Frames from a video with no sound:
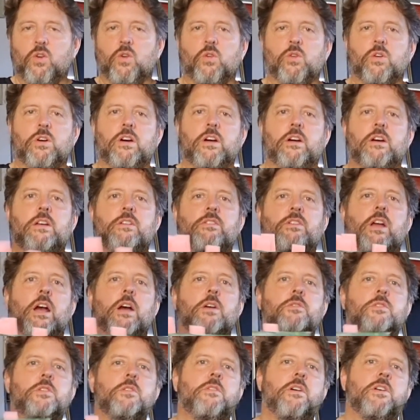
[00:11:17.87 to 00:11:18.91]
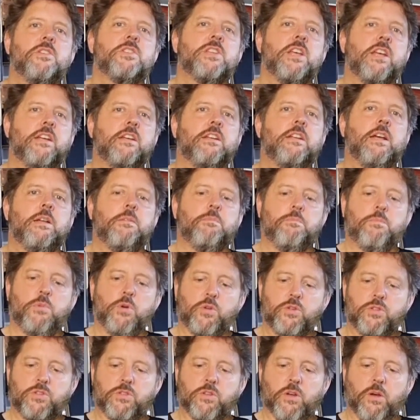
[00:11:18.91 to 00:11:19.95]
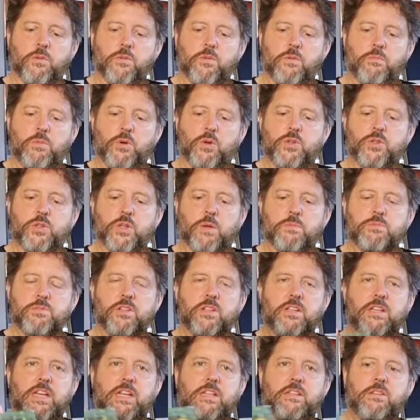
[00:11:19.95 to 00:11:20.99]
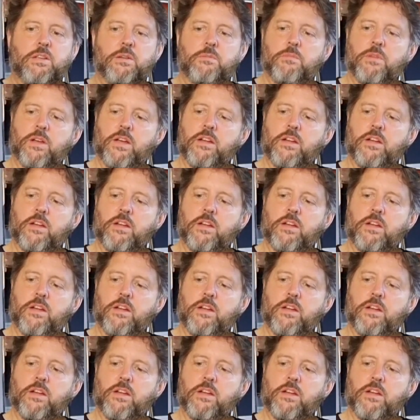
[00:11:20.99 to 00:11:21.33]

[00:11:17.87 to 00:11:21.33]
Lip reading: or go to those second-hand bookshops and get them